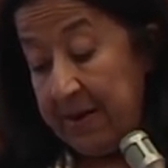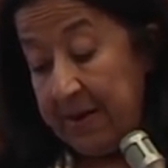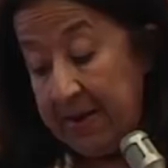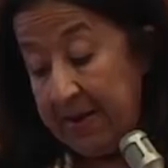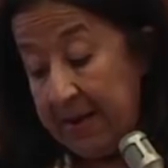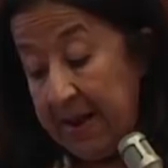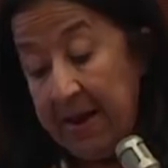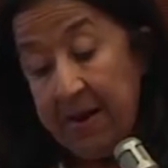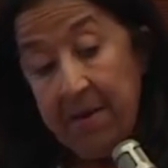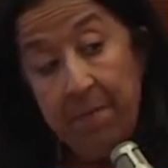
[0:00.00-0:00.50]

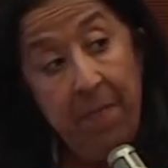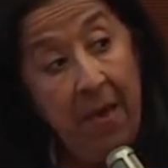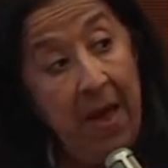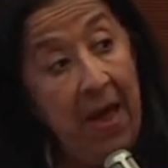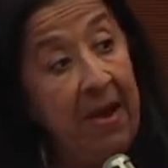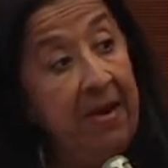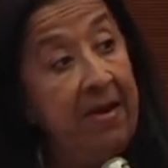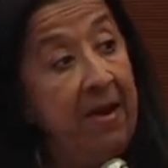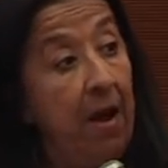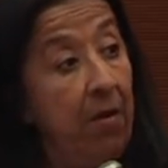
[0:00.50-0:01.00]
Not a
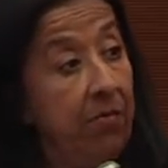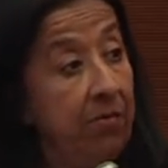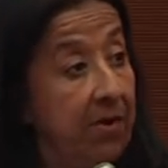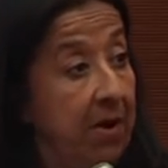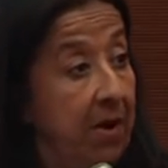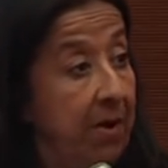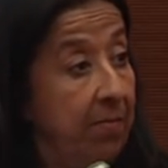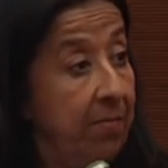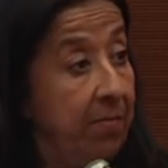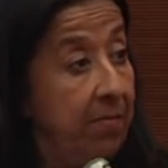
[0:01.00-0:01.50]
bad
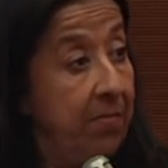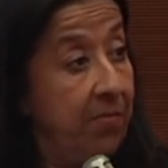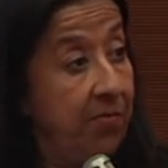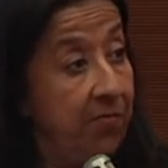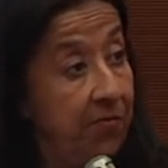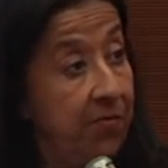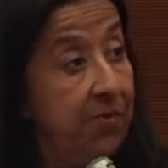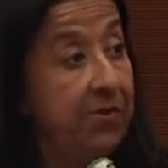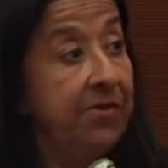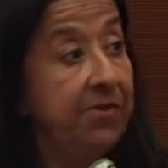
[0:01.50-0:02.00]
outcome
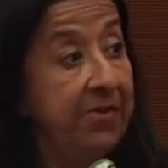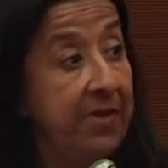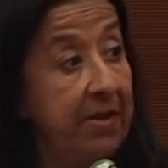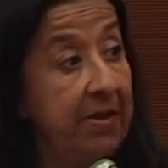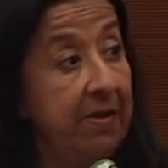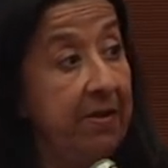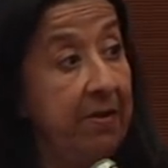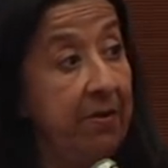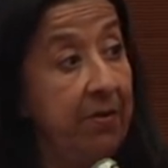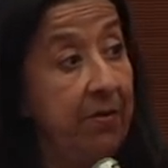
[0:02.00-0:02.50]
for a
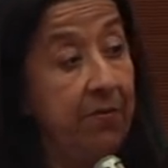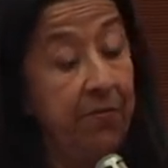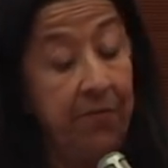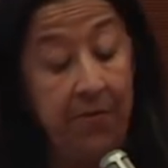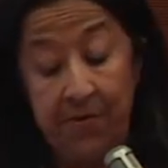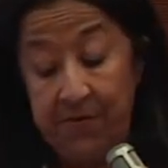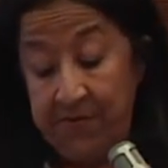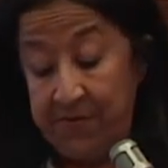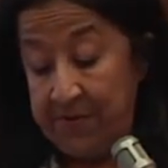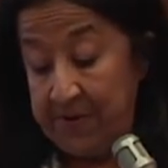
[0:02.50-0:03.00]
single
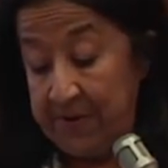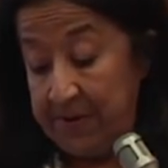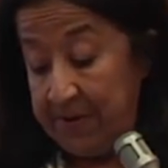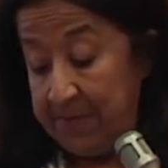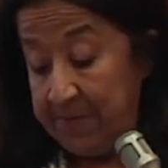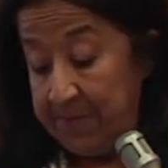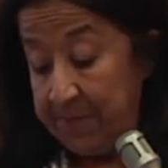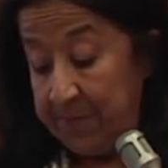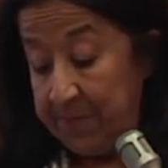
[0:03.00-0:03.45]
university.